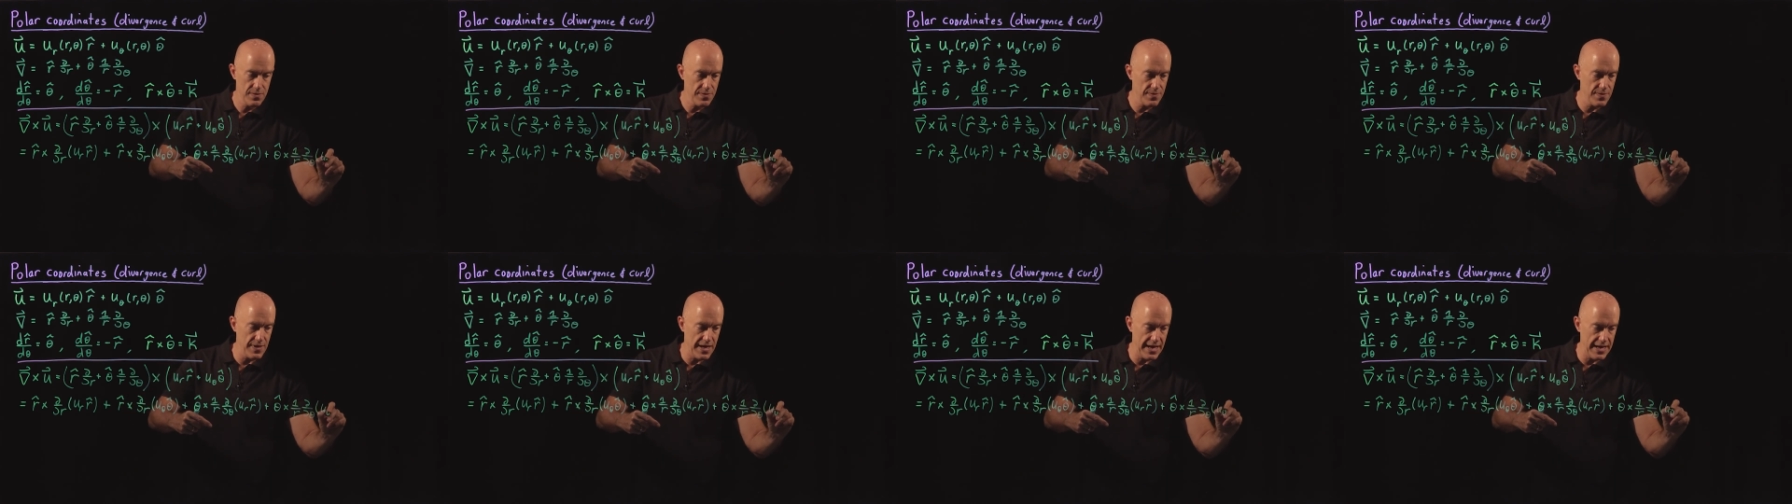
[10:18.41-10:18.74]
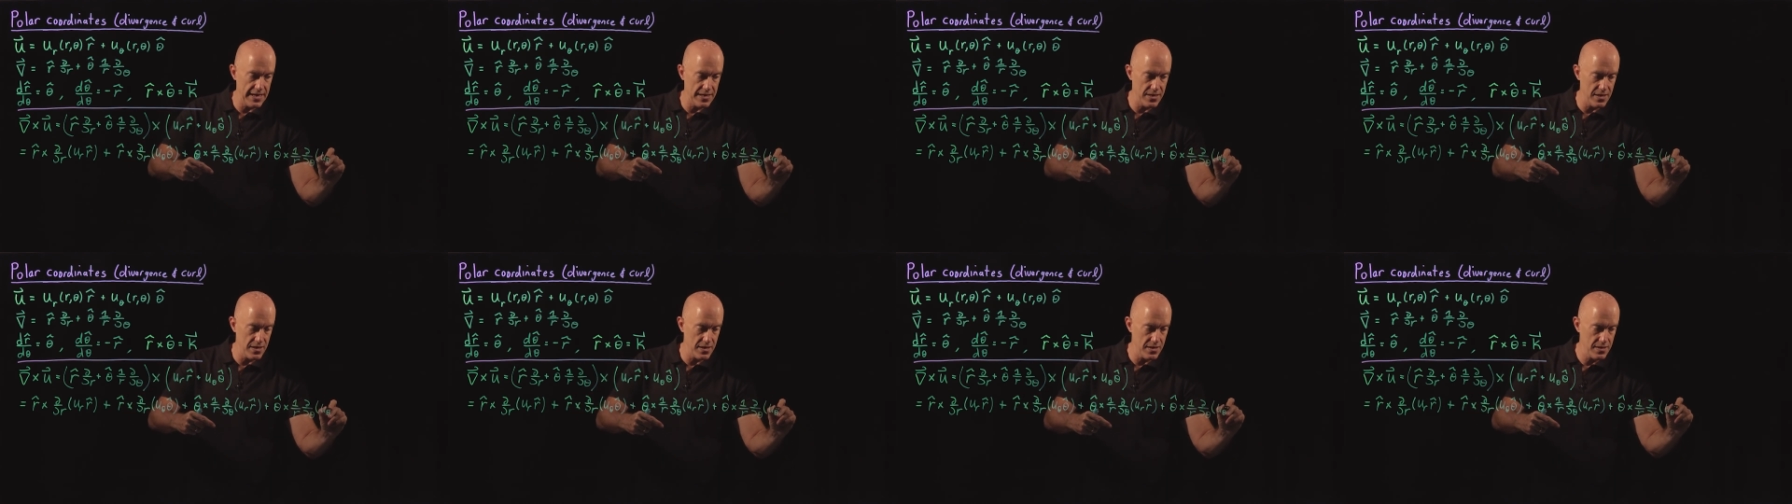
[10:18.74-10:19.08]

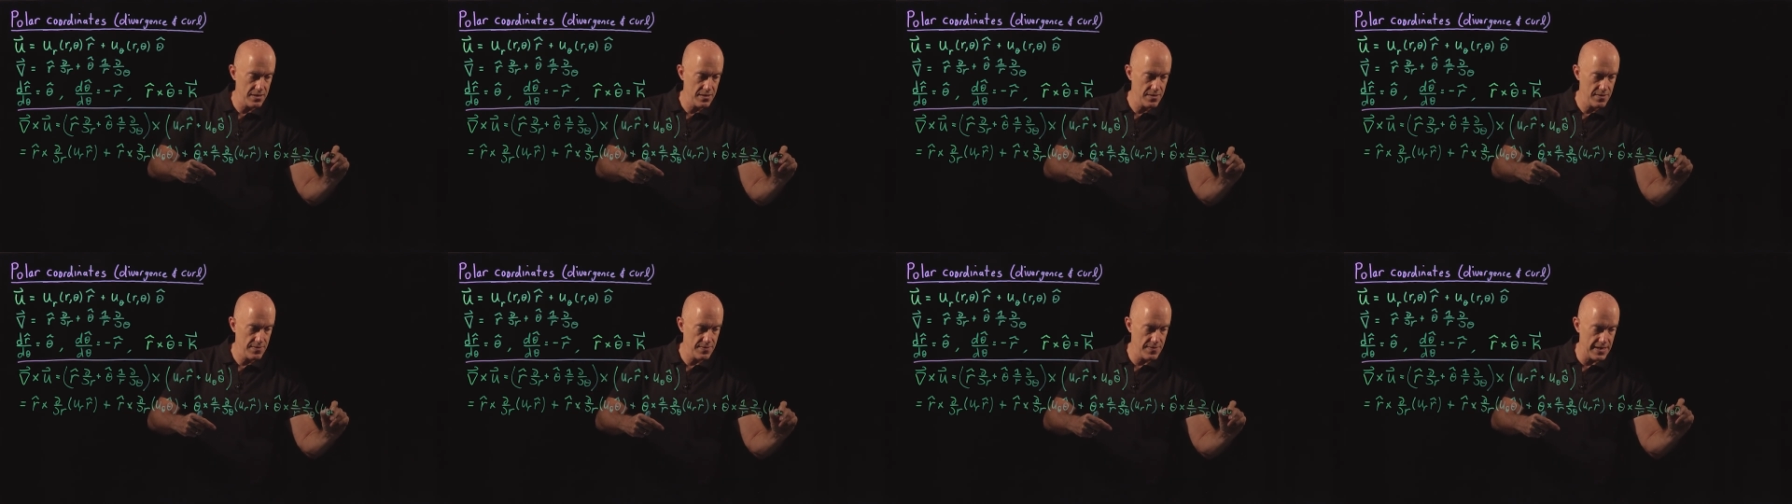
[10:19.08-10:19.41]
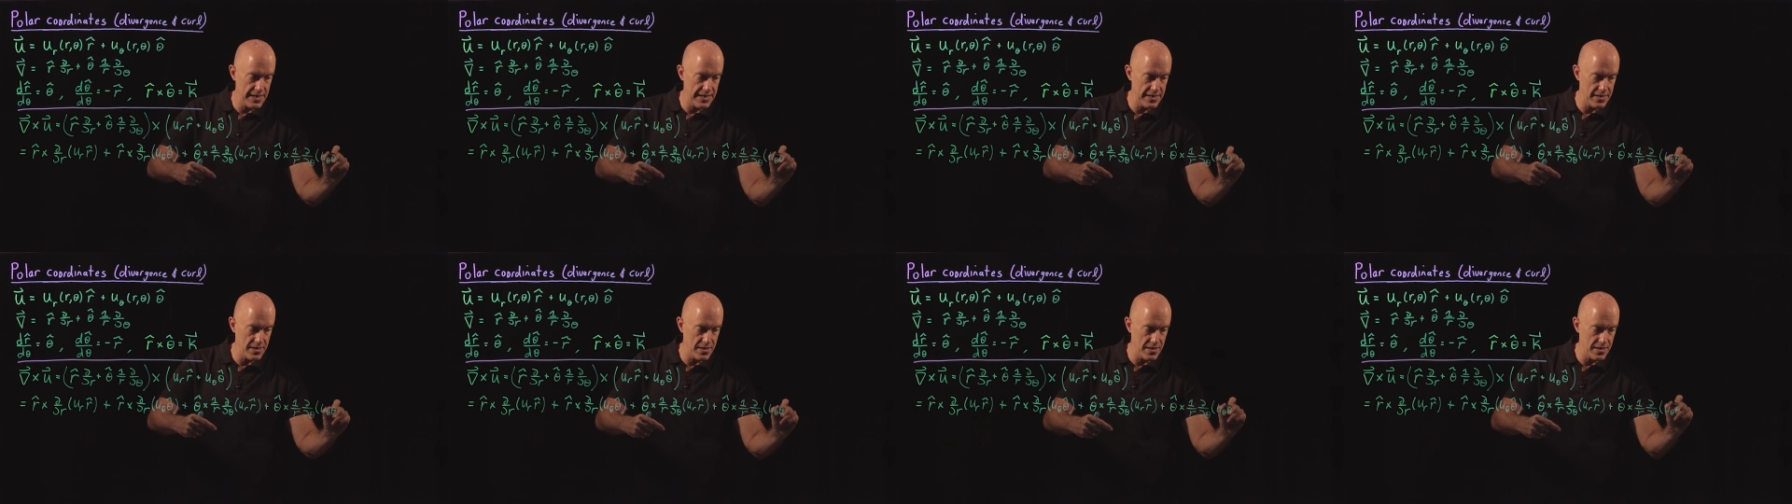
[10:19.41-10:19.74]
theta
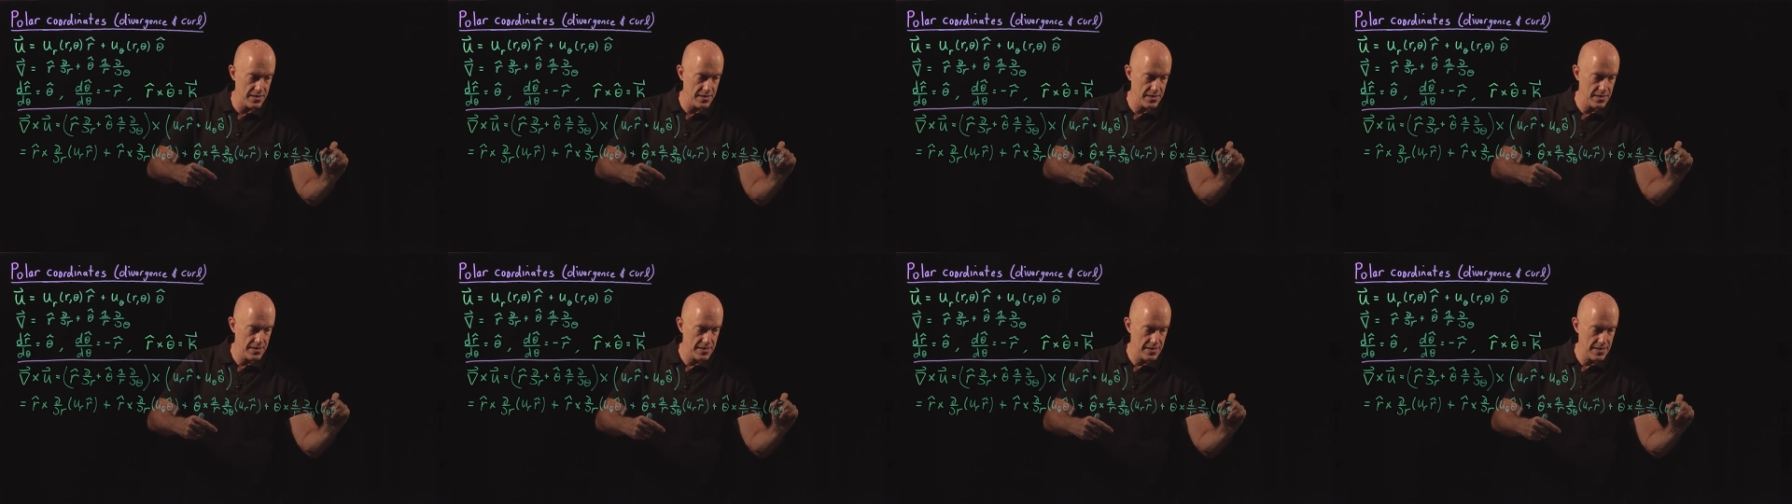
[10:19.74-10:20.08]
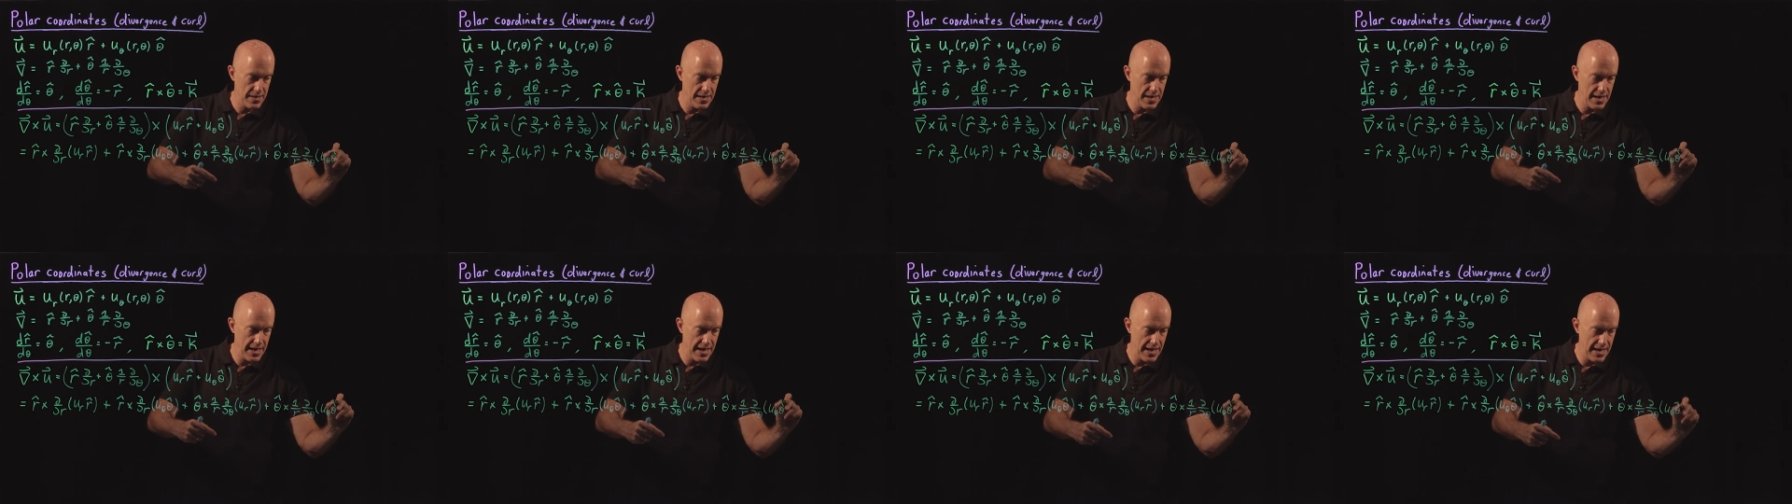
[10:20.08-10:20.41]
theta
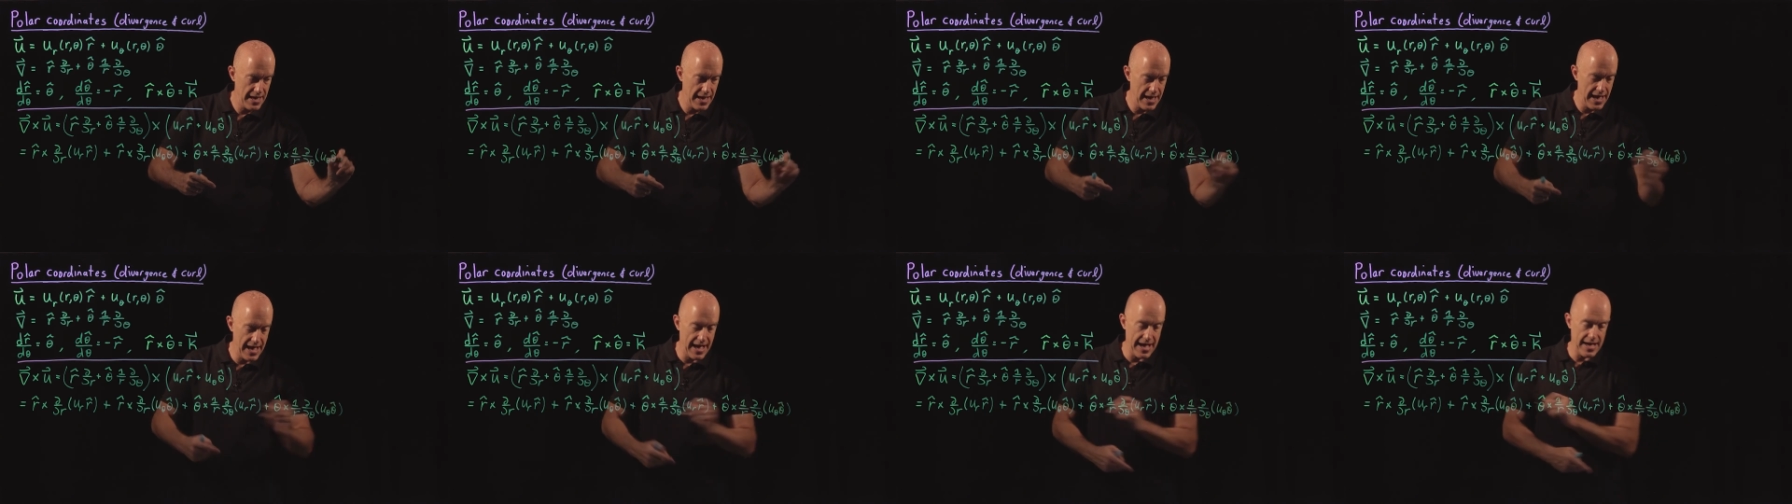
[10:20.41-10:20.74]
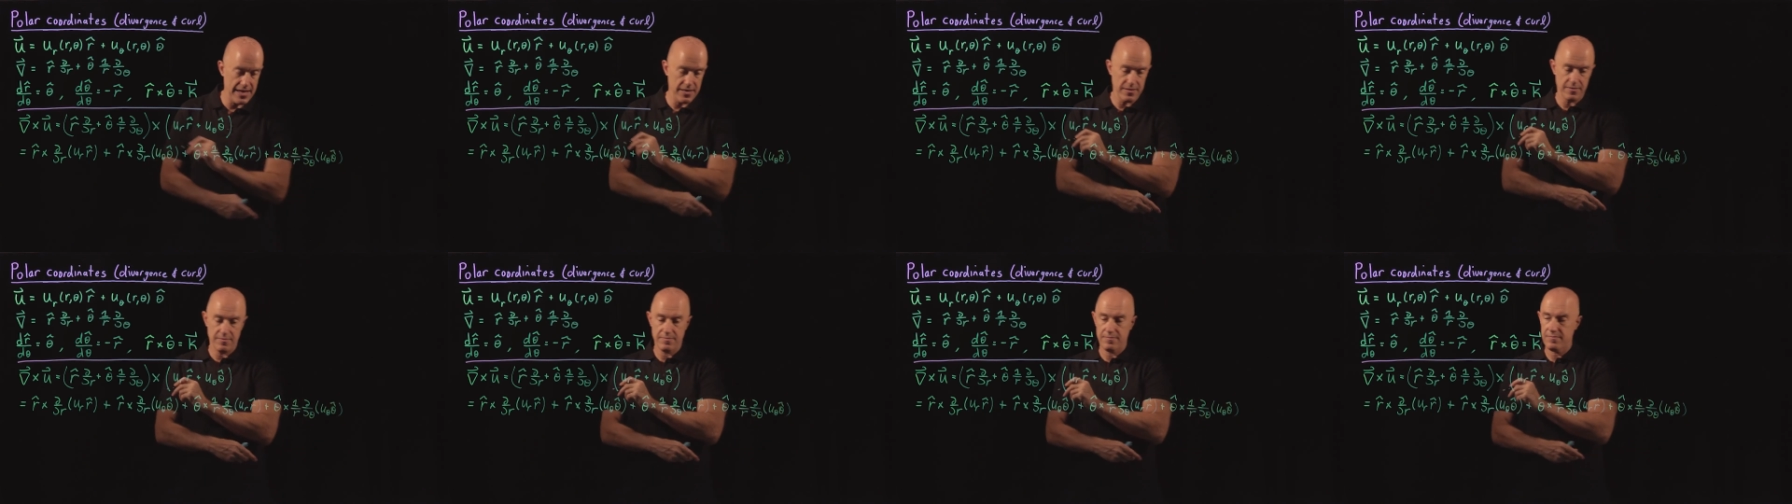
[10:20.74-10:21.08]

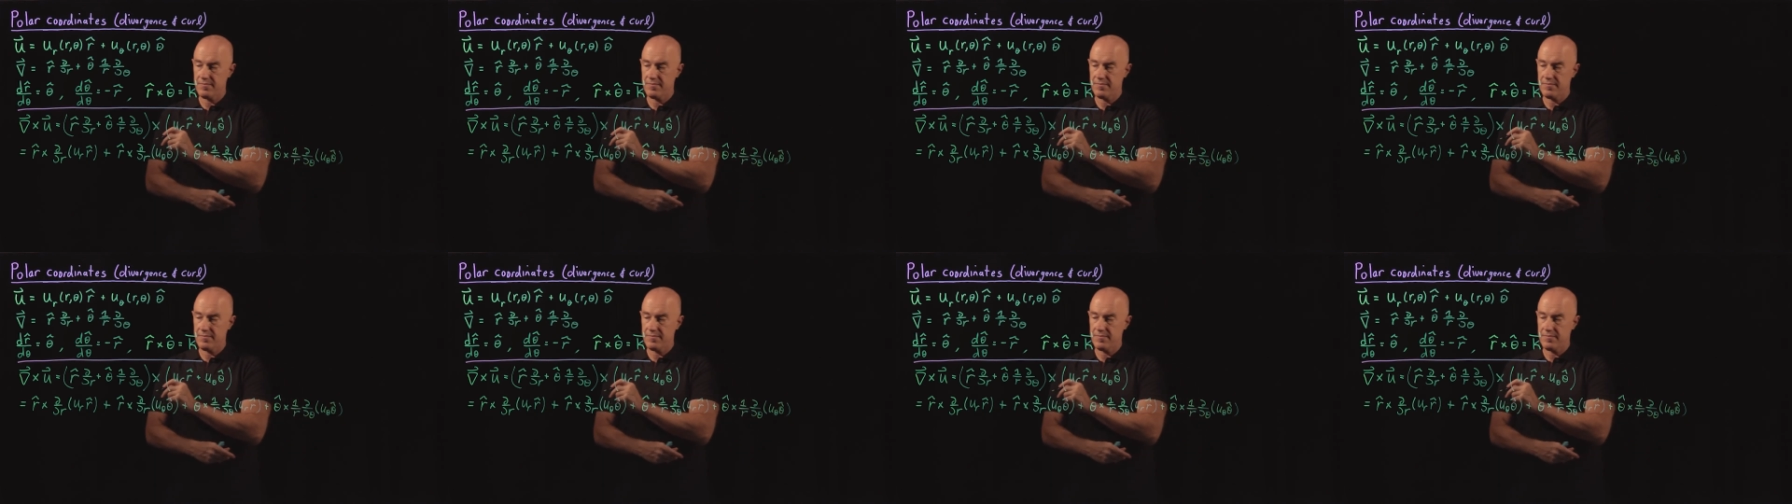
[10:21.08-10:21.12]
hat.